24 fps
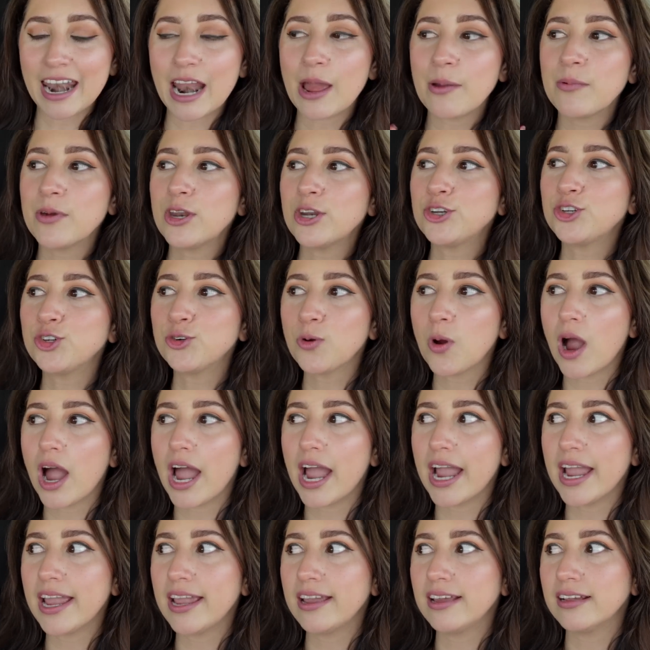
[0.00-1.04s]
and I'm gonna
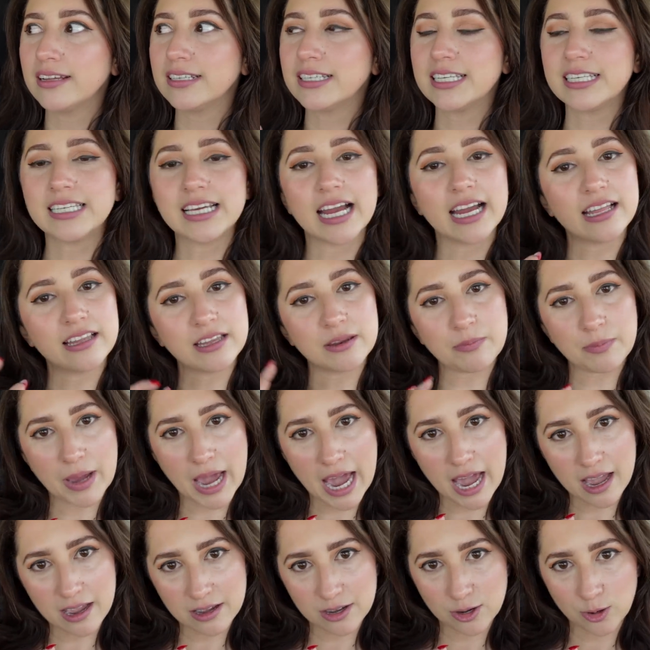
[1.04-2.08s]
try to dial it
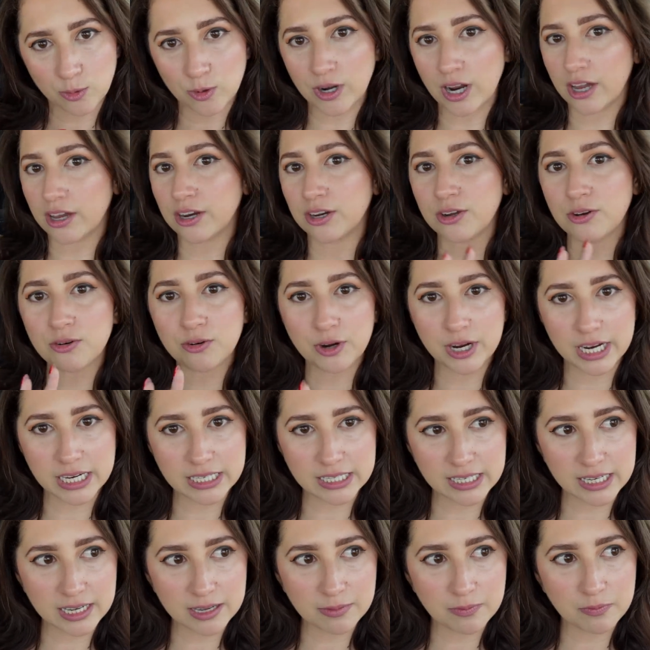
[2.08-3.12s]
back. We're not gonna go
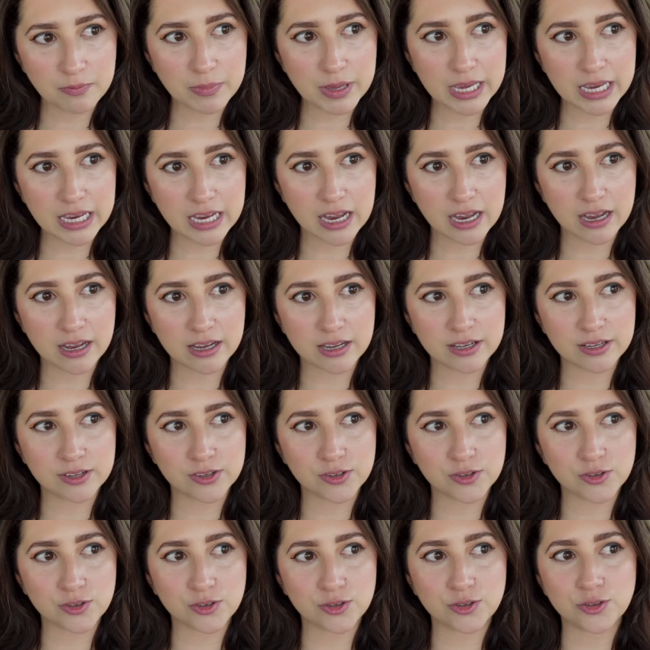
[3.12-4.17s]
crazy
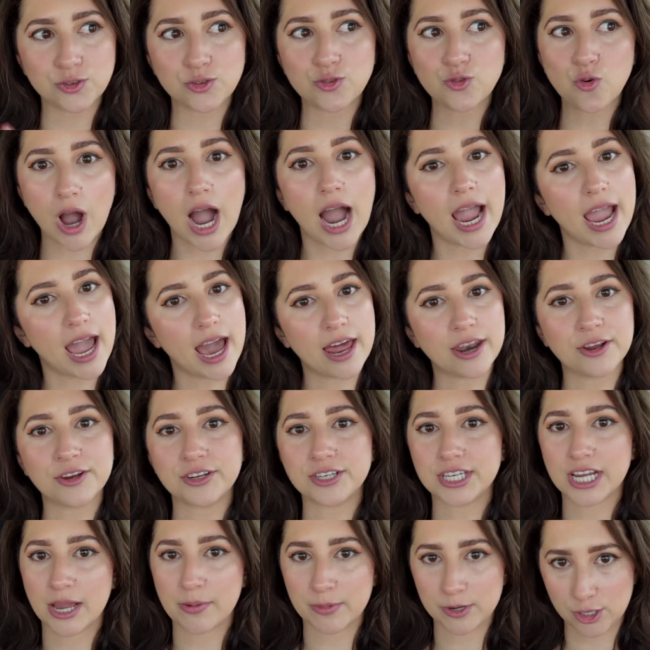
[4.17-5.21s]
because I had a
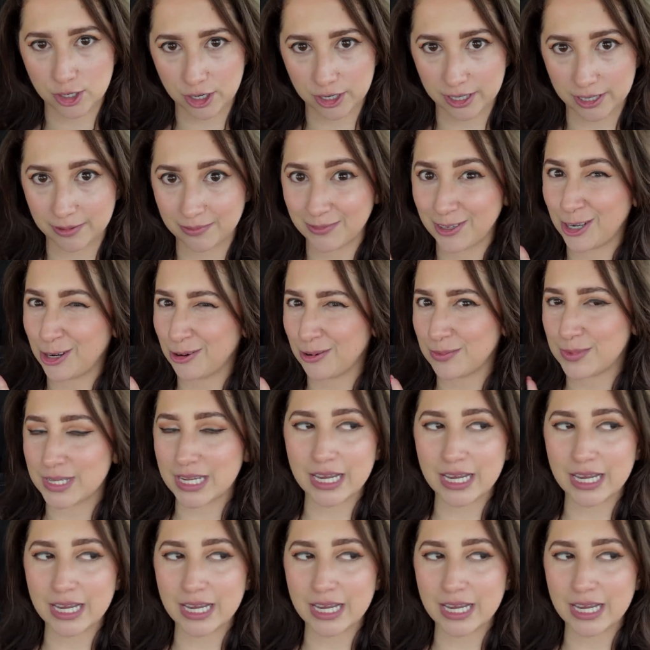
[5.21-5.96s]
good time at Target. You know what I'm